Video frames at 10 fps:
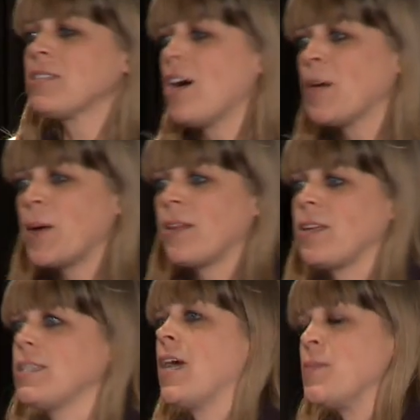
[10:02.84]
to talk about at
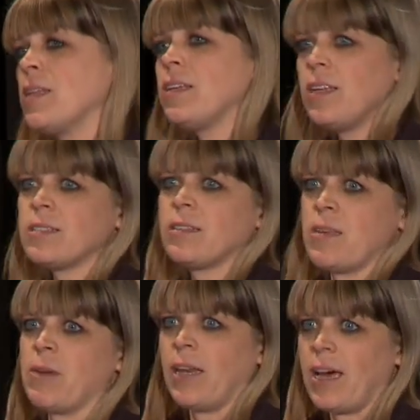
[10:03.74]
that time and the needs that
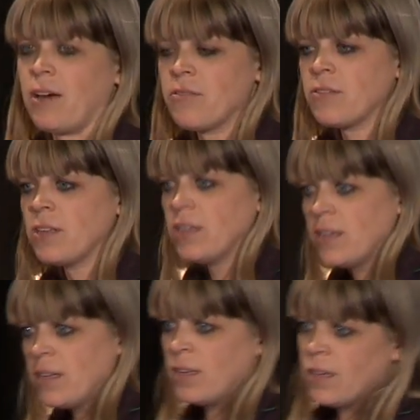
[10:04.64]
they might have.
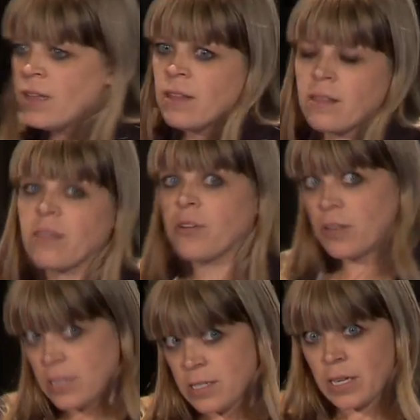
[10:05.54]
The
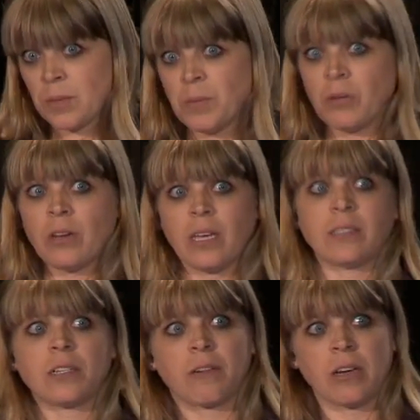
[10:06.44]
third is the community
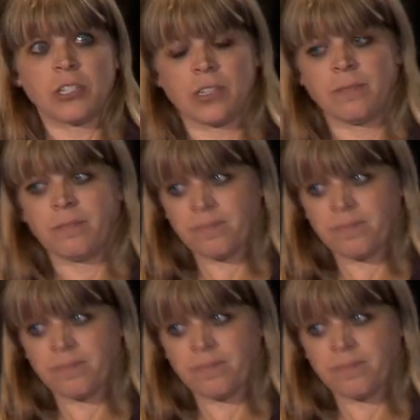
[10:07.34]
integration.